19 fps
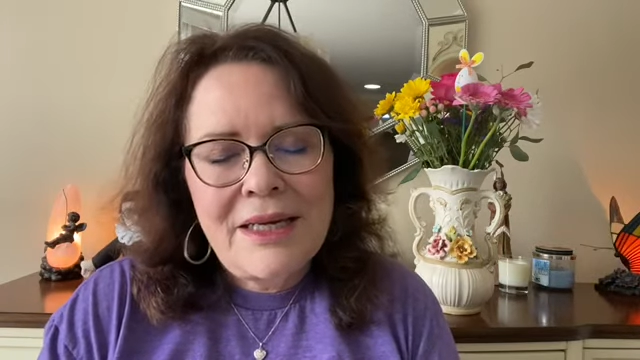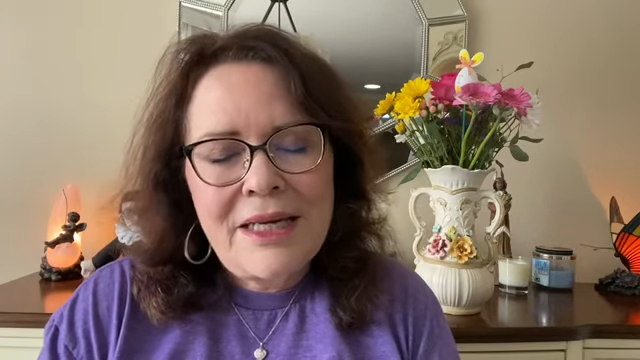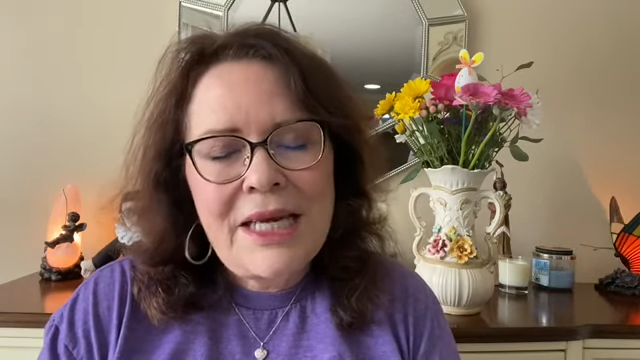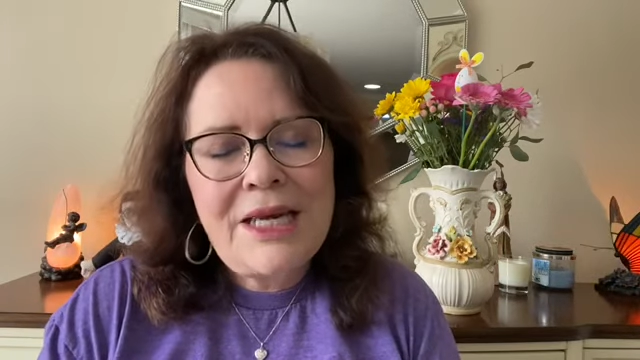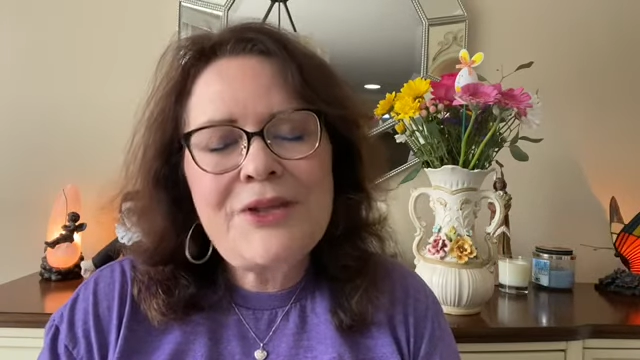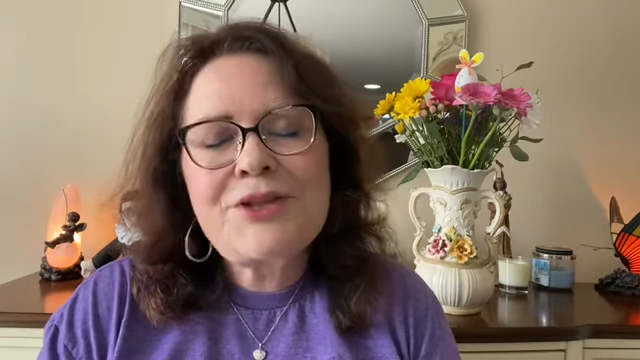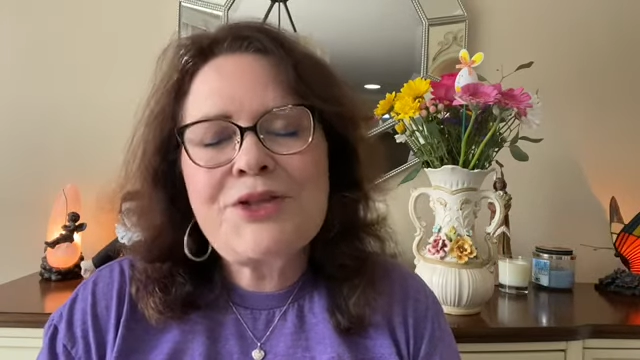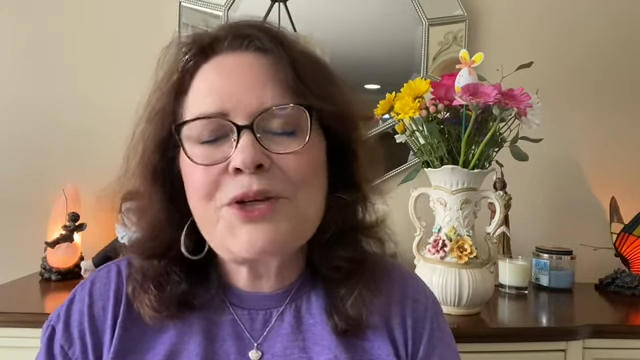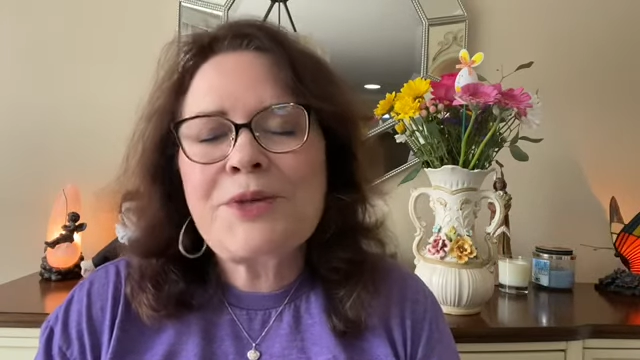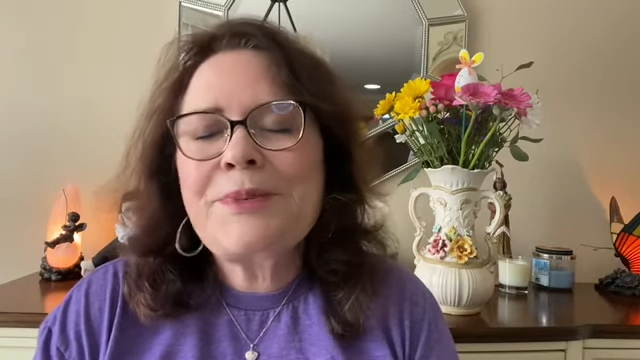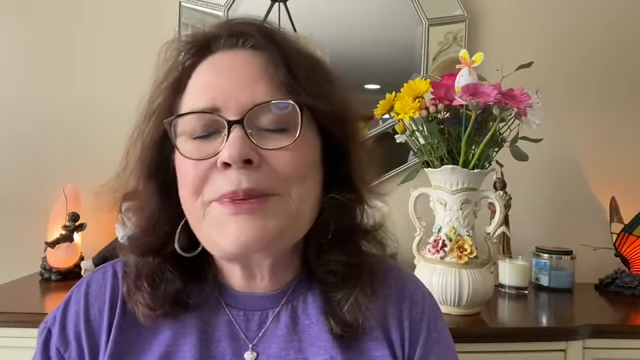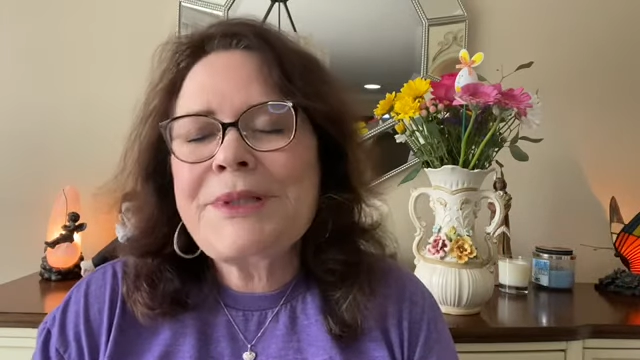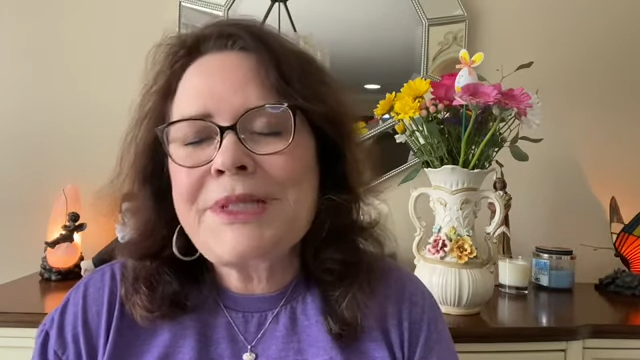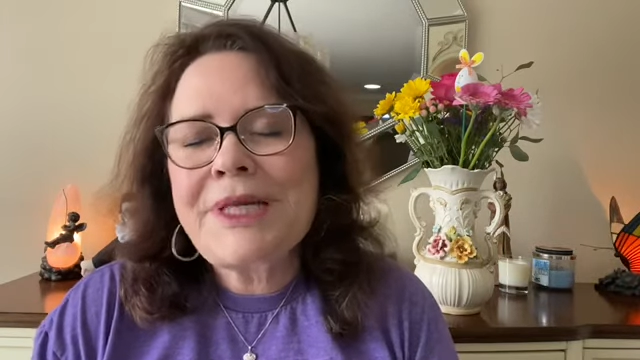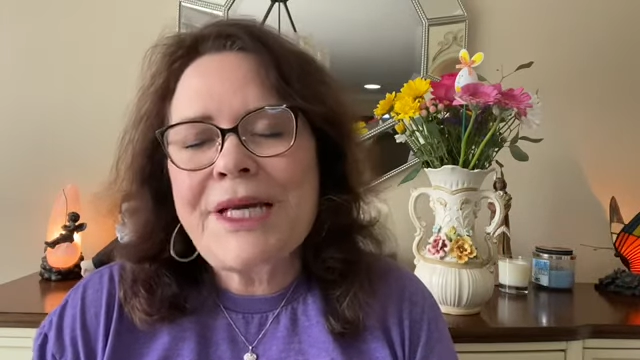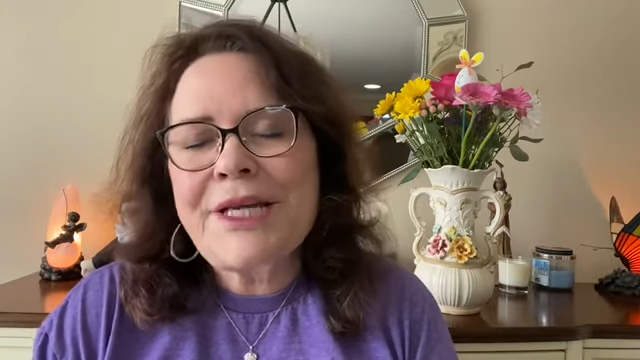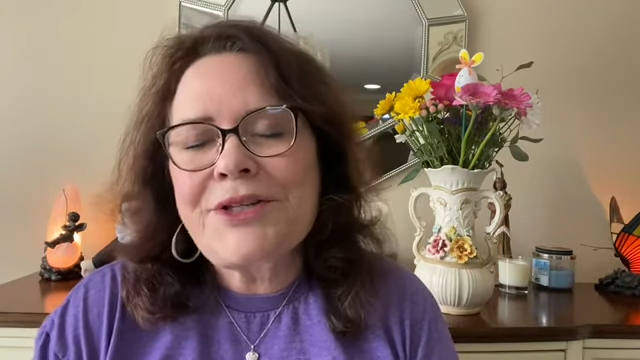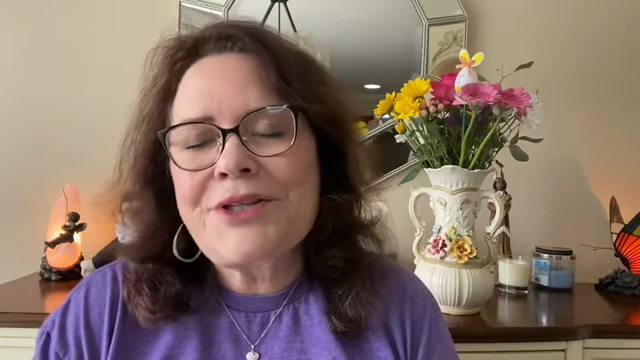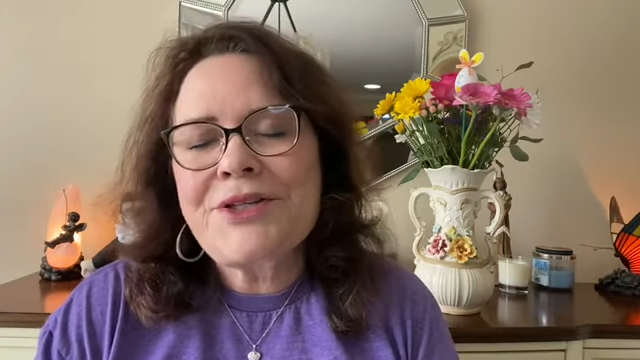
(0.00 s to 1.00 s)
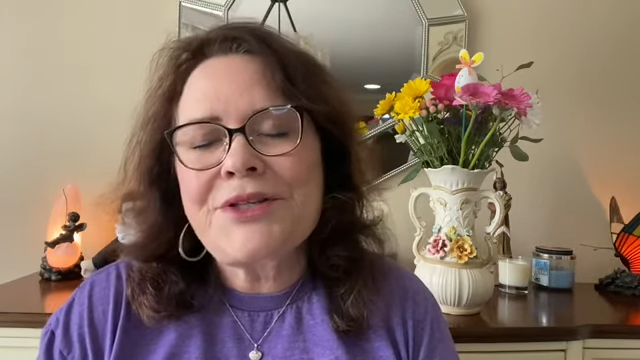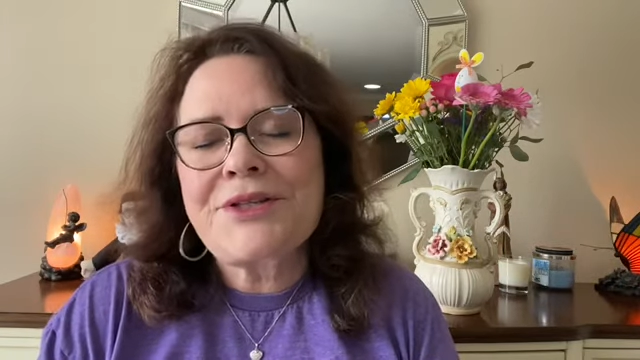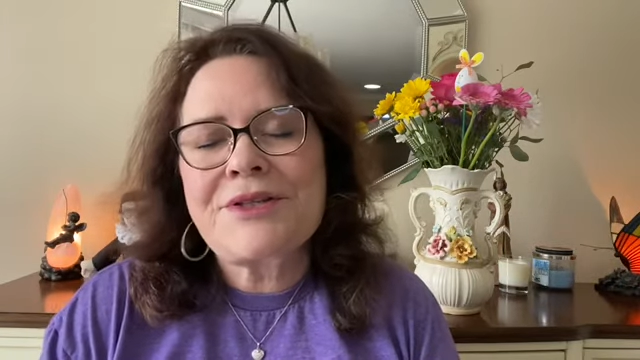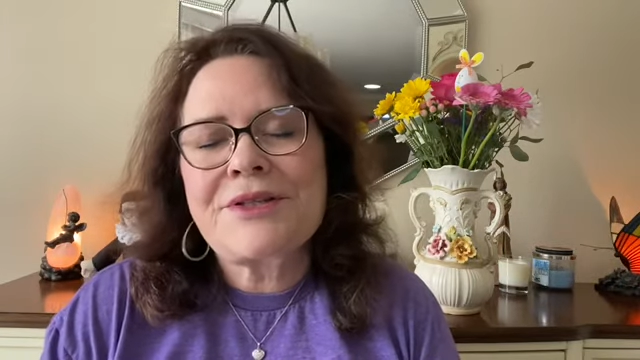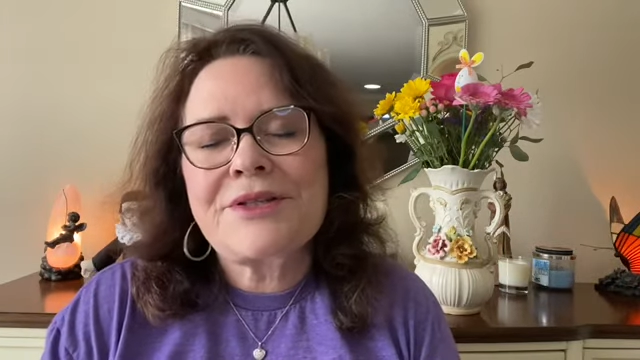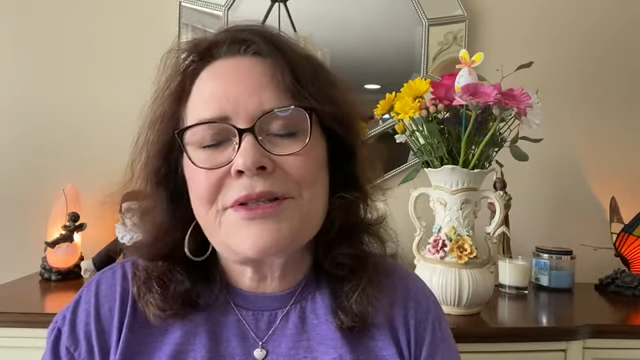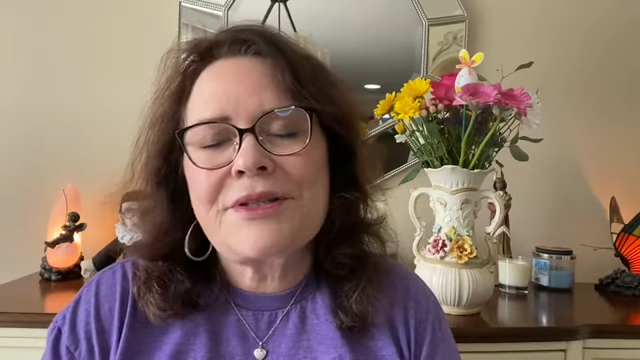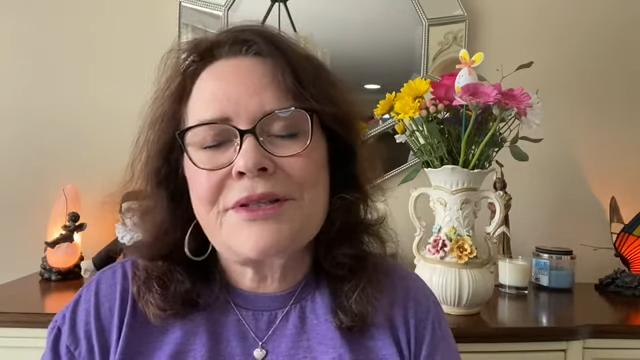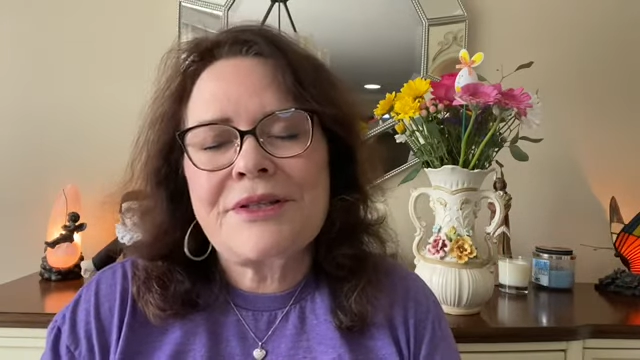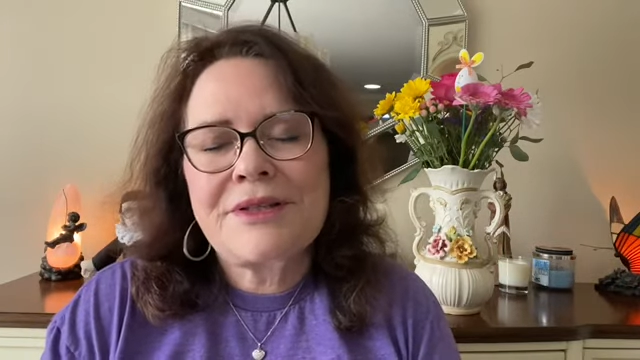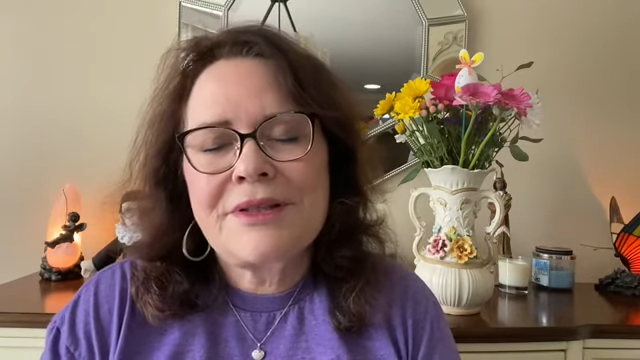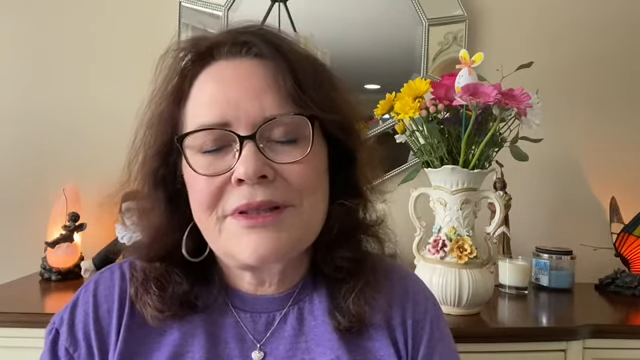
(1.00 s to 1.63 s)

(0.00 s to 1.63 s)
interpretations